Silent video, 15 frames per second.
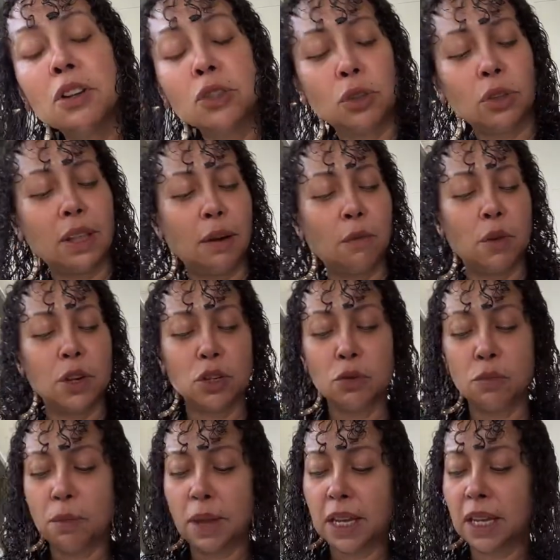so that when
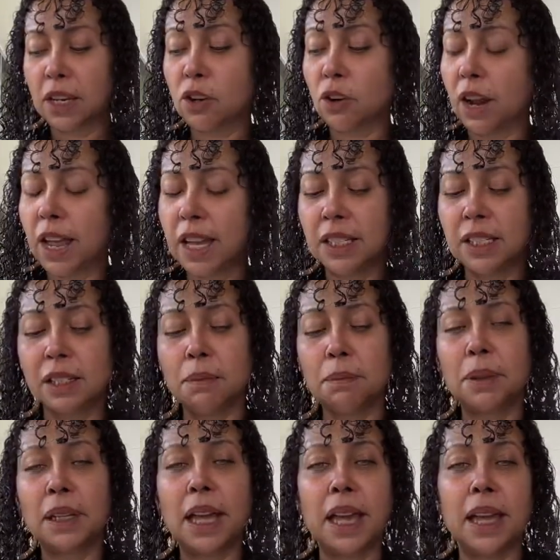you make your exit
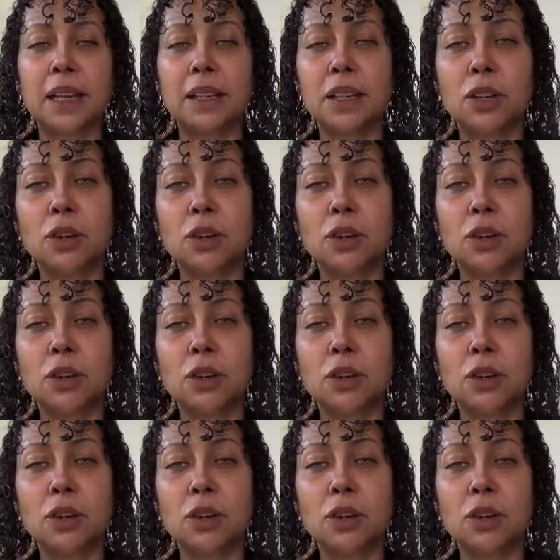plan,